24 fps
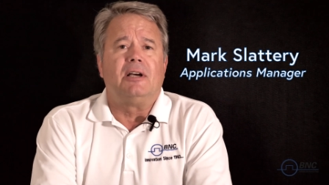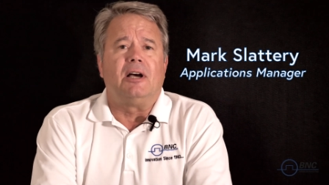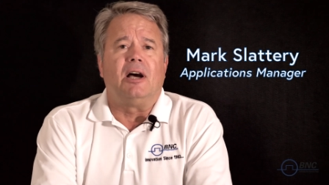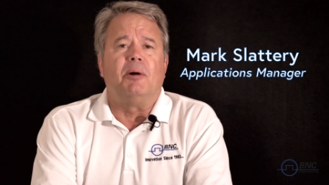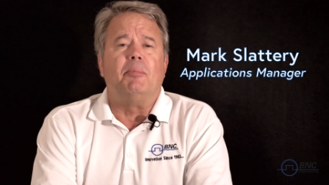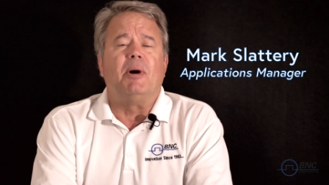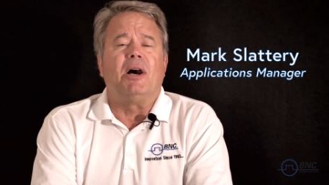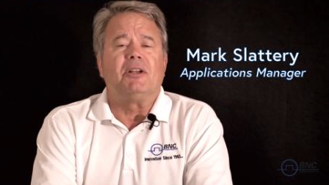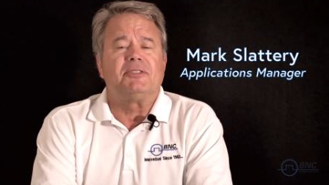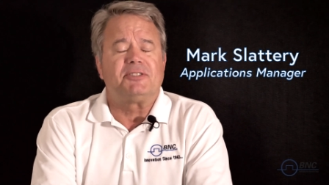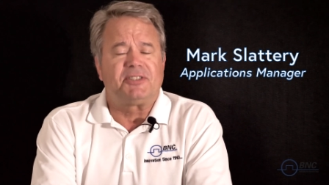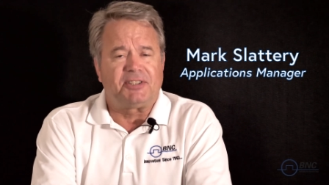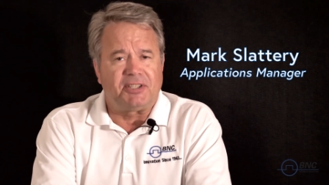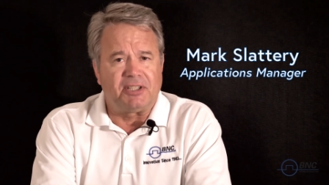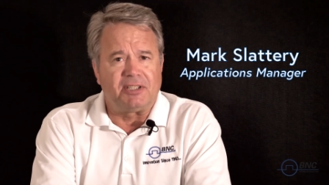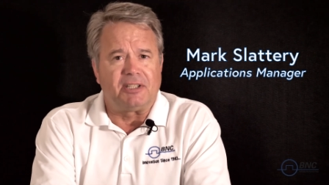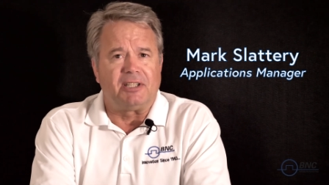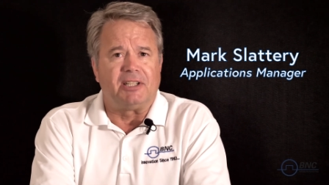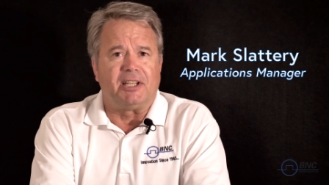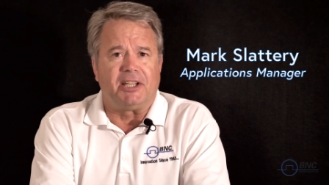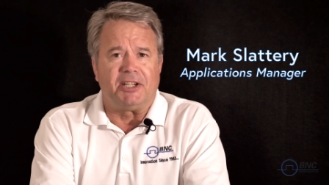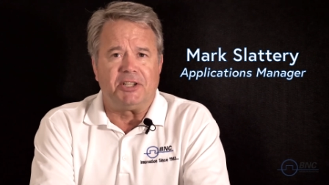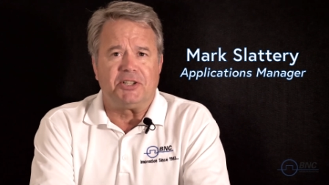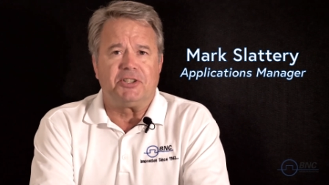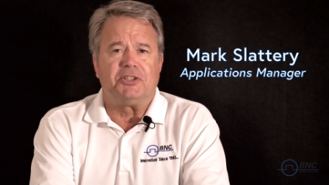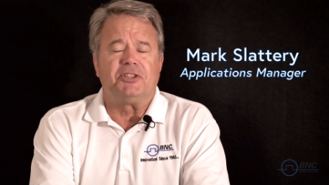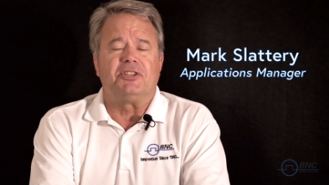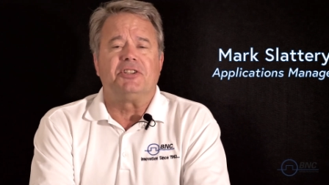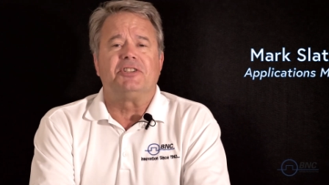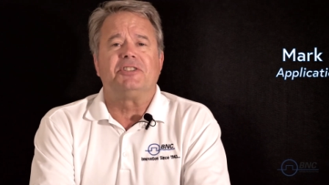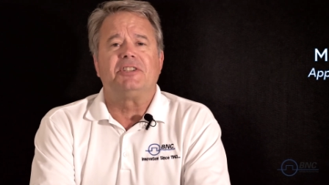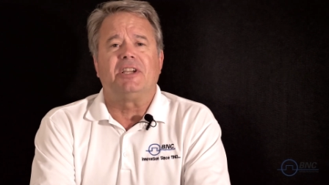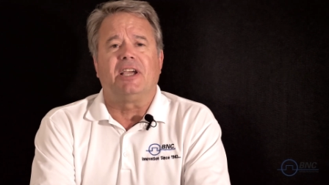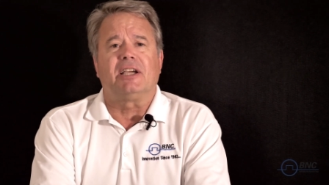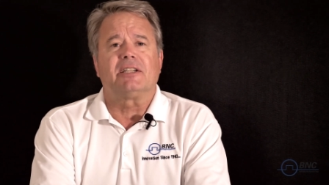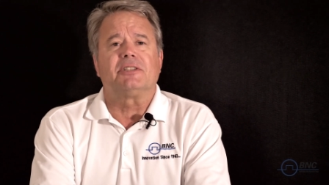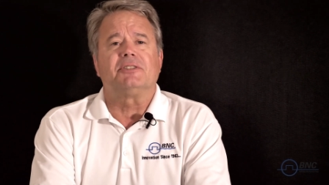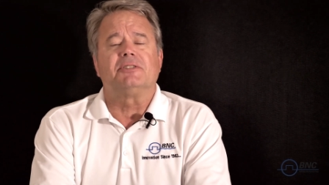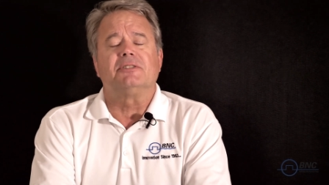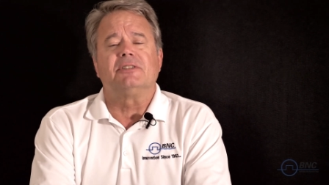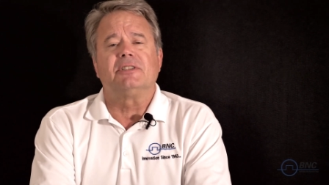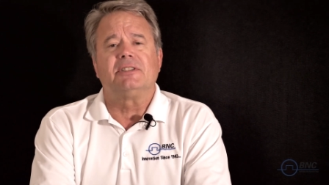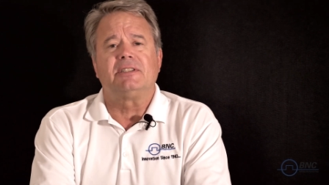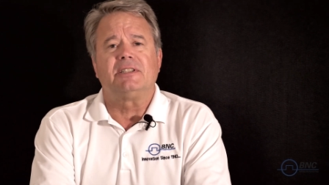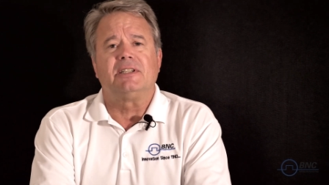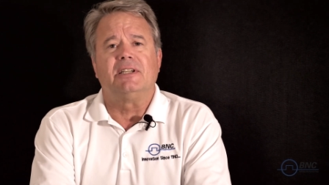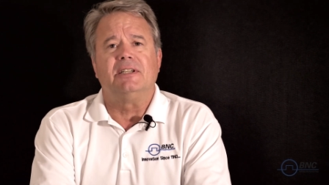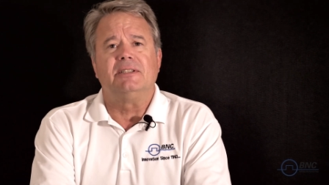about scintillation
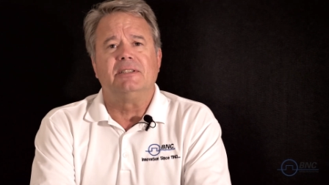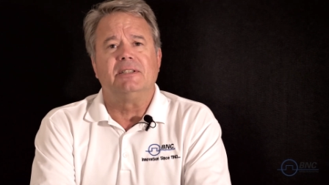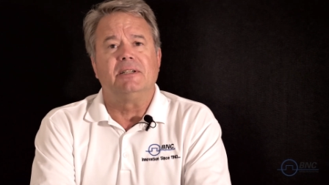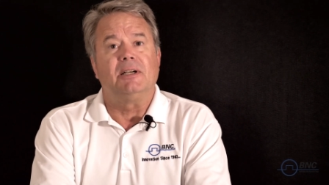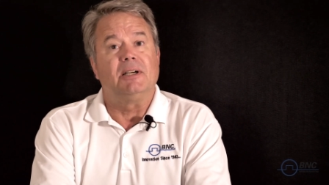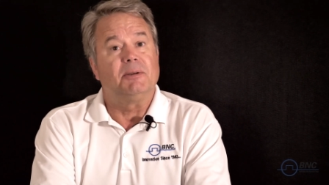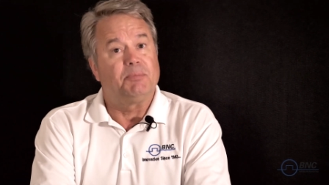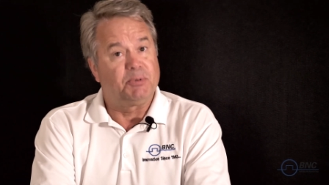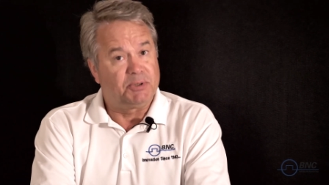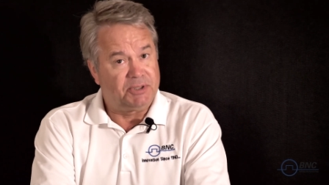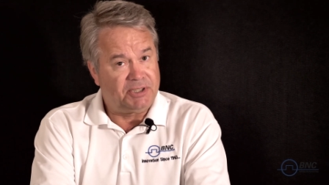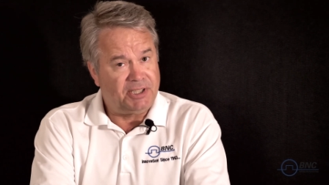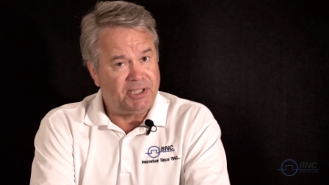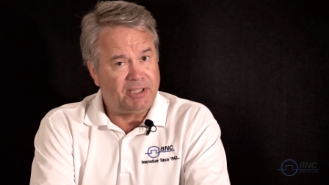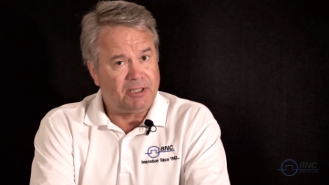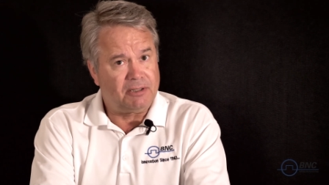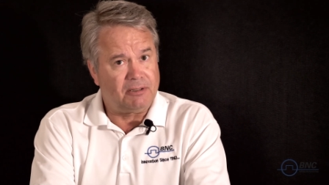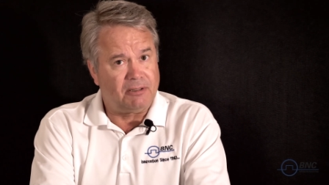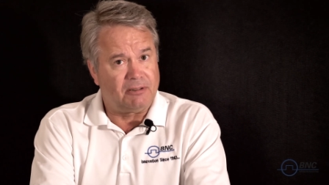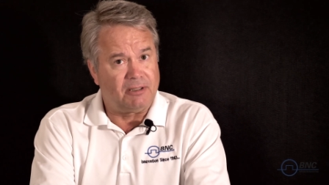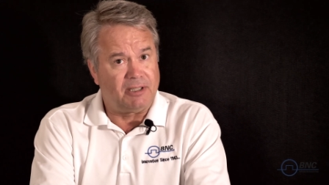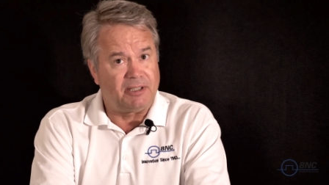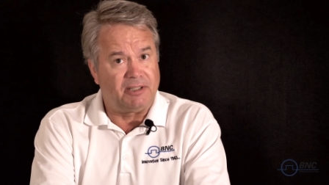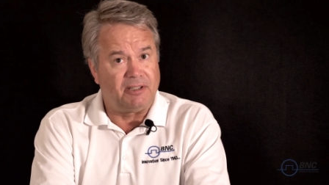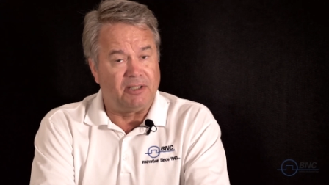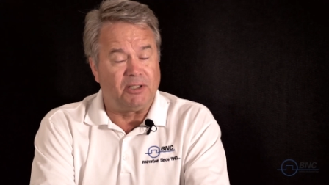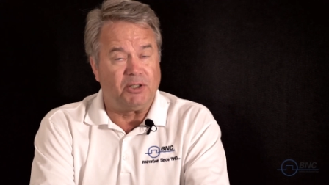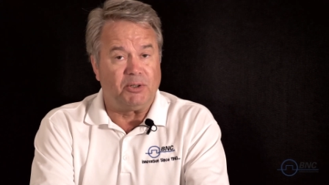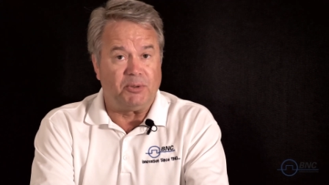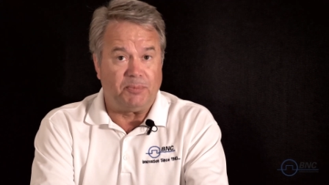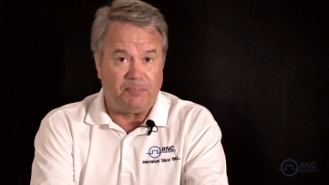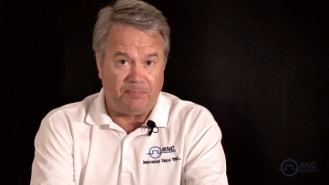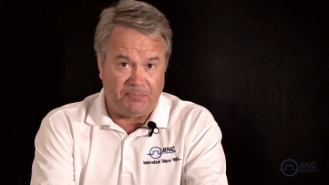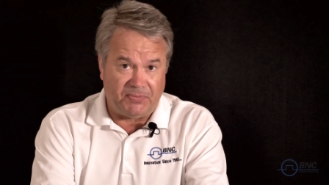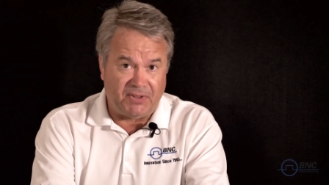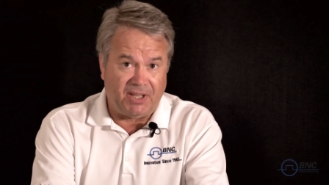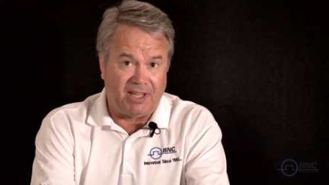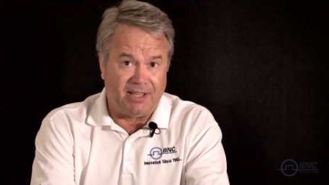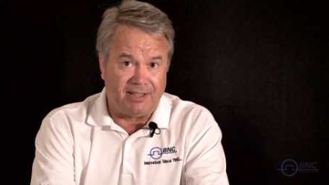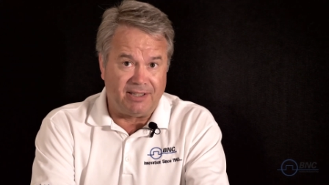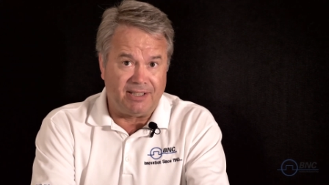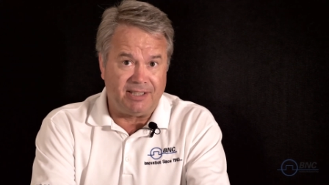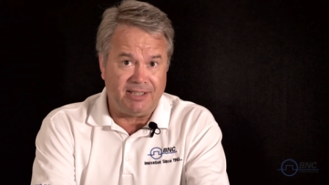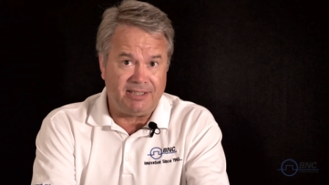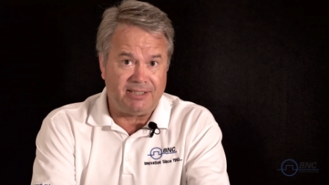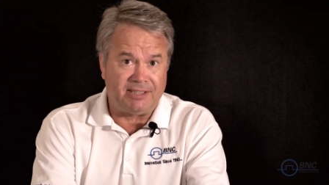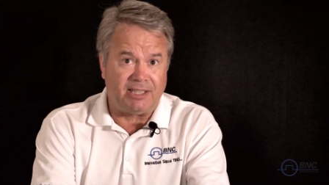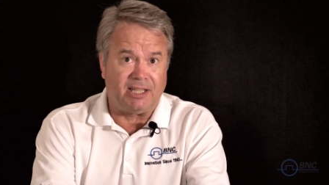detectors, uh, particularly, though,
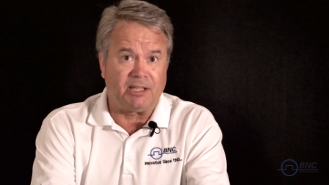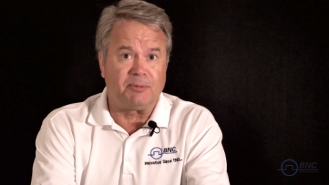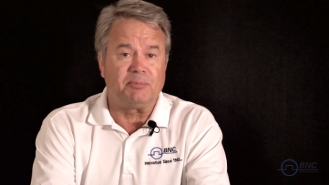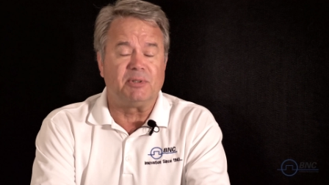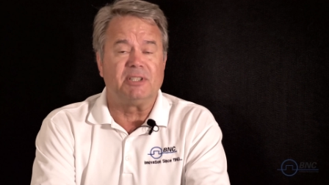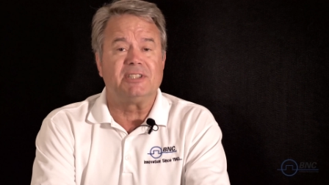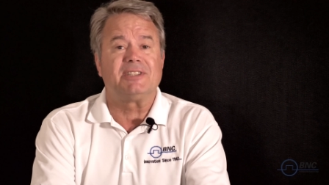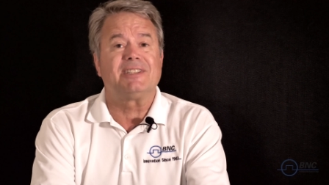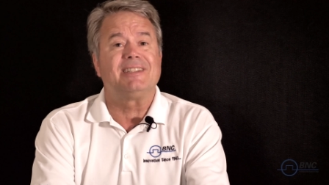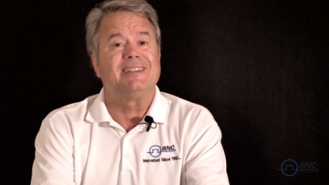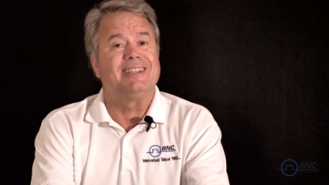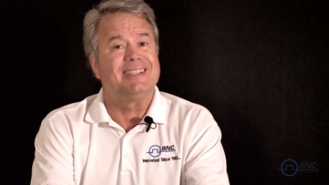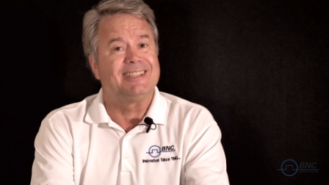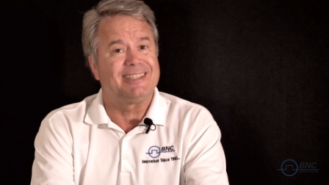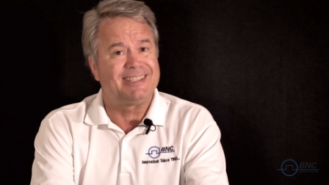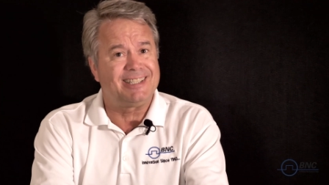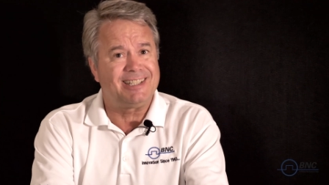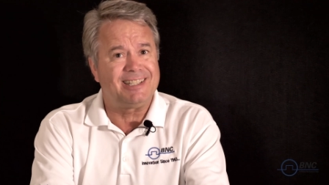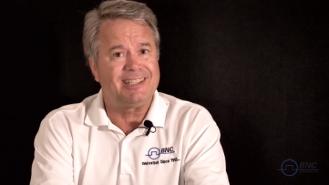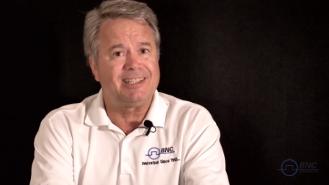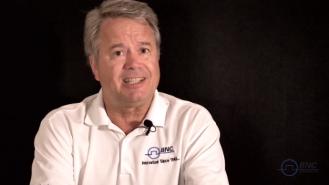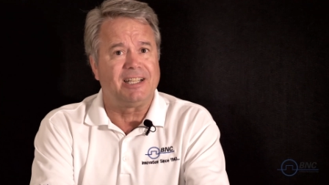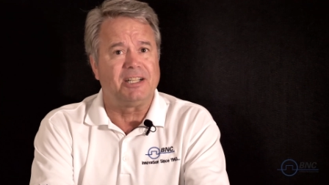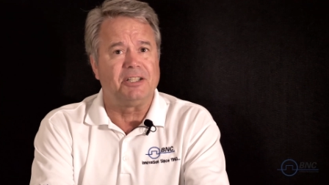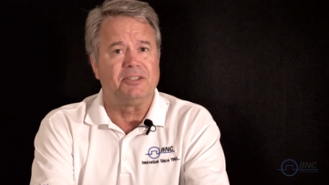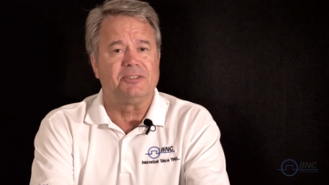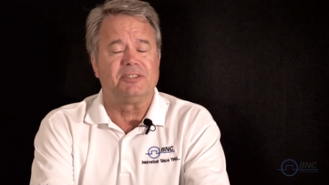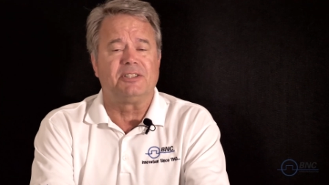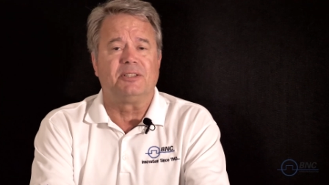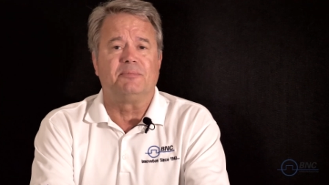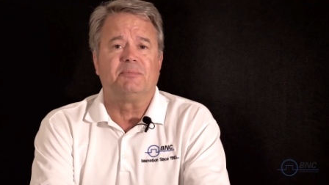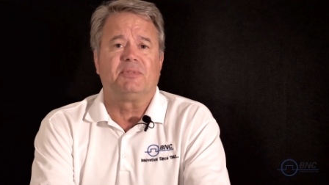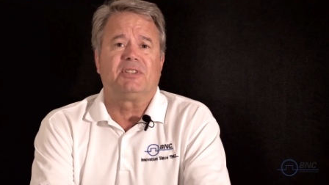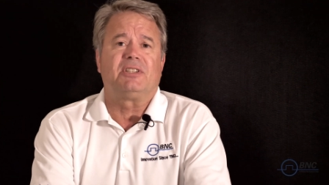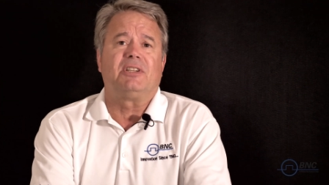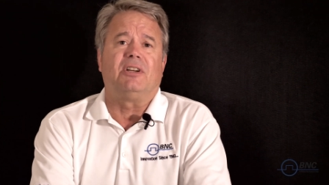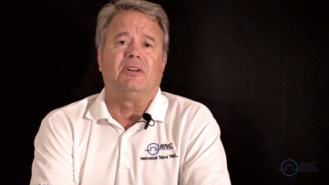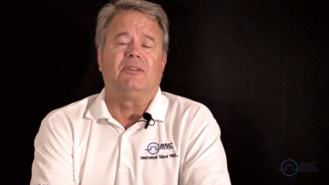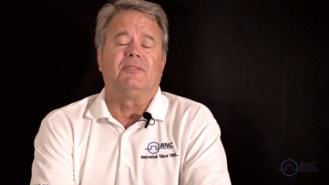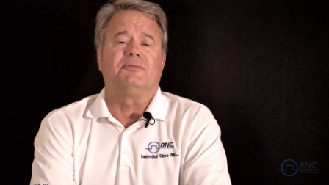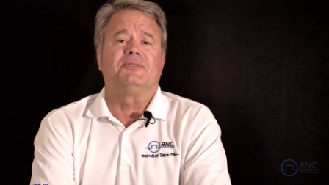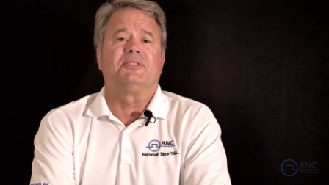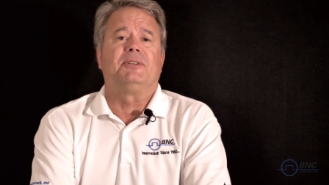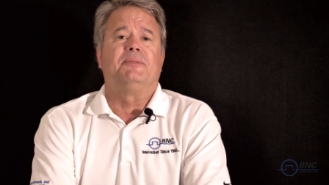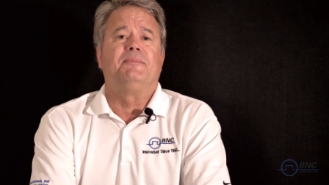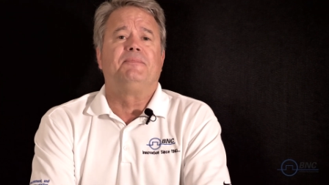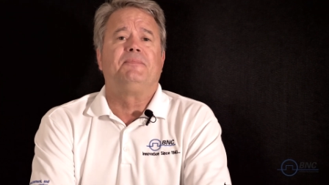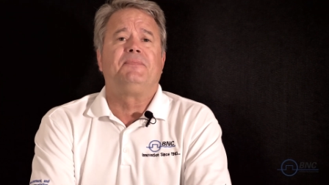in these segments, the scintillators
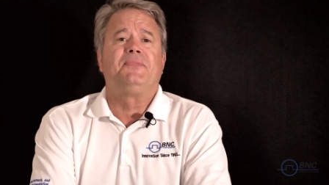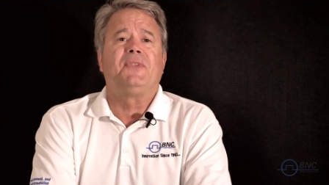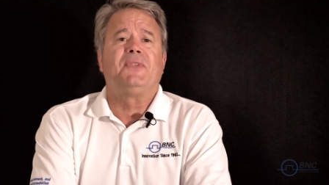themselves.